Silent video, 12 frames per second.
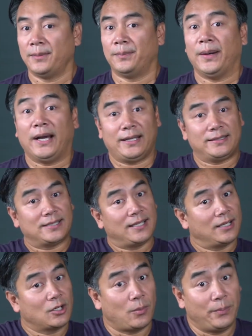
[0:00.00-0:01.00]
But
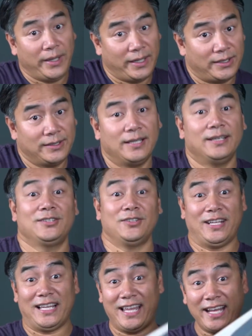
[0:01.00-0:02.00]
compared to
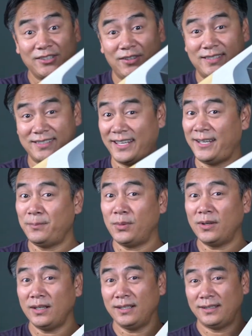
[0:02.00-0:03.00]
an electric
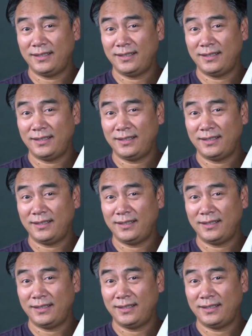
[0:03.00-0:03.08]
skateboard,